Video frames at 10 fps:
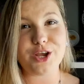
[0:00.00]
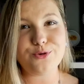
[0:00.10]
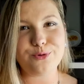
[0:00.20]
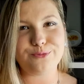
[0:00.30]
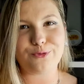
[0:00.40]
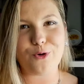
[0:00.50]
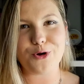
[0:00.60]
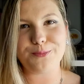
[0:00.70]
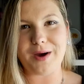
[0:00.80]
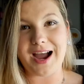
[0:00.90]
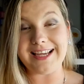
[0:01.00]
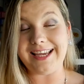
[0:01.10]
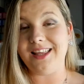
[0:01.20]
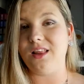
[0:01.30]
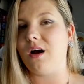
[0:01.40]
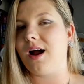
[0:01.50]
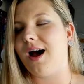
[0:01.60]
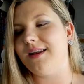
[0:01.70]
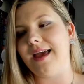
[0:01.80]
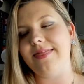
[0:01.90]
Genuine Fraud by E.
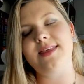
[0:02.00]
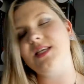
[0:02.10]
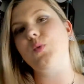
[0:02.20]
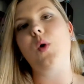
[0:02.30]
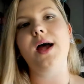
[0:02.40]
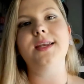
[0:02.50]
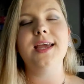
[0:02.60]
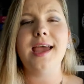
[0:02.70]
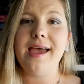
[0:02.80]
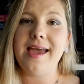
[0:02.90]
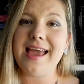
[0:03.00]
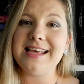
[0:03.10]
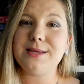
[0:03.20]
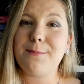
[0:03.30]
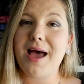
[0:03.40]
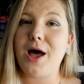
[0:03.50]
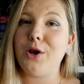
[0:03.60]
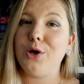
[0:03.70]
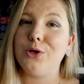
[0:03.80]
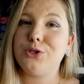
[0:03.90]
Lockhart. Now this one is
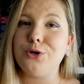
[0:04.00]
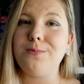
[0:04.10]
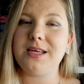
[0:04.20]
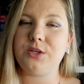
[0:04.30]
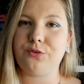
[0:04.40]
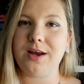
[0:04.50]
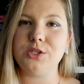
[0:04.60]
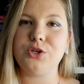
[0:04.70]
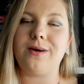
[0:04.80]
about 2 best friends